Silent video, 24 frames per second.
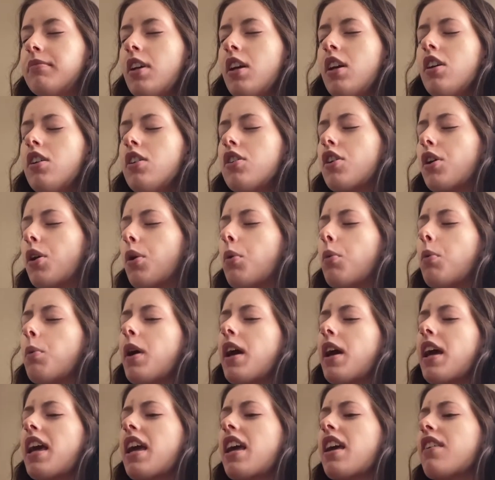You're
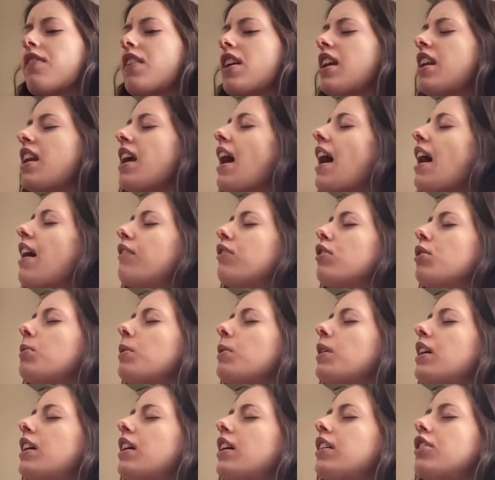waving to
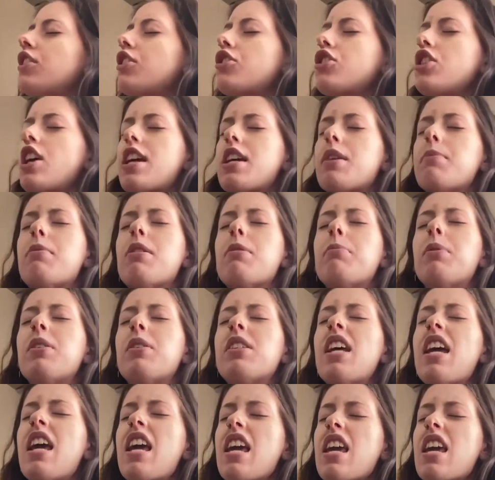everyone, you're shaking people's
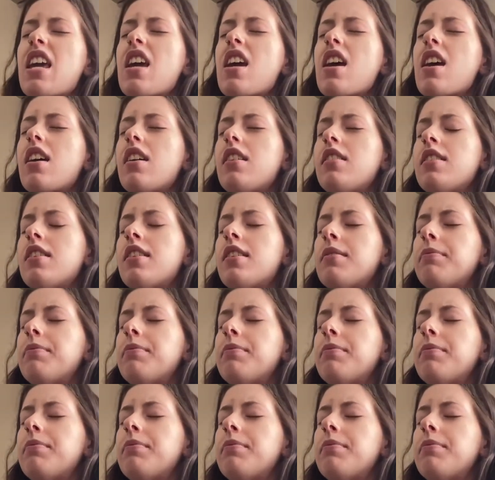hands.